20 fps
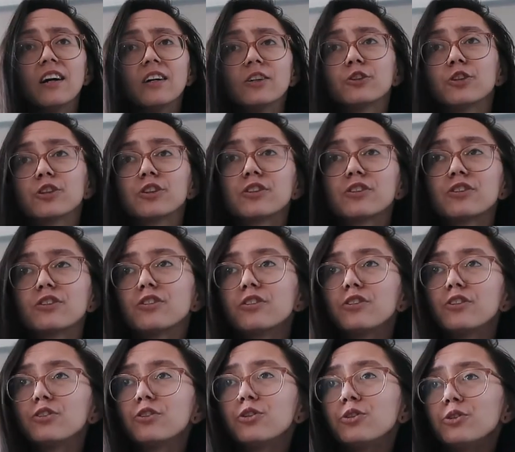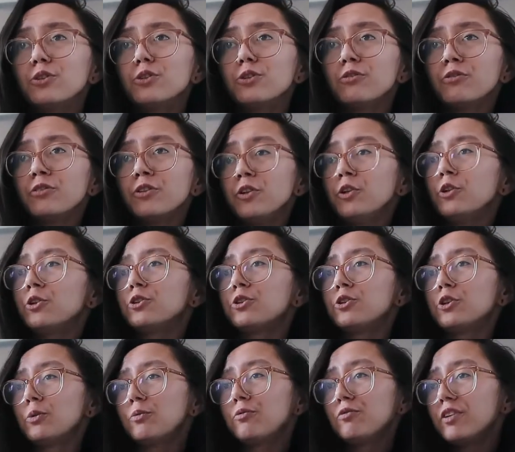just do
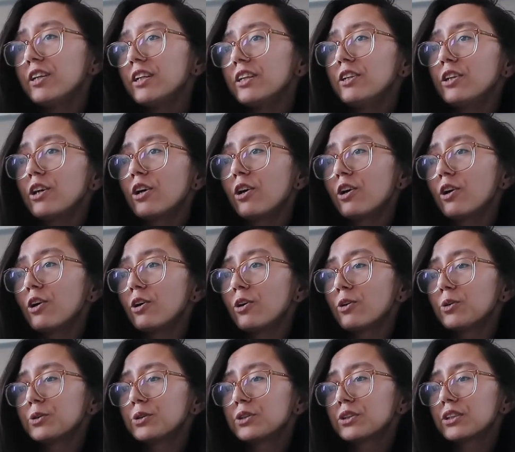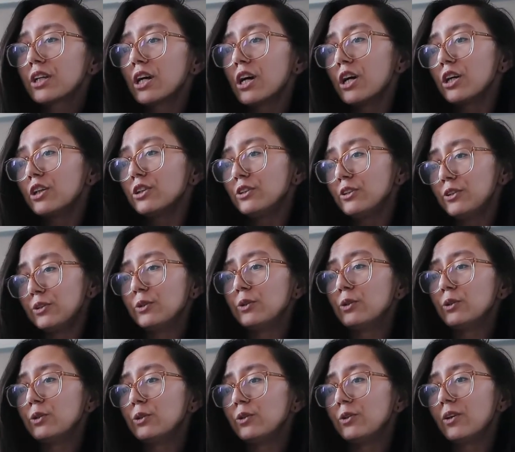YouTube videos,
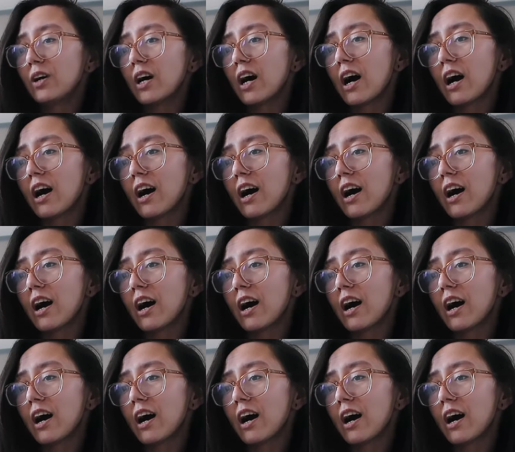do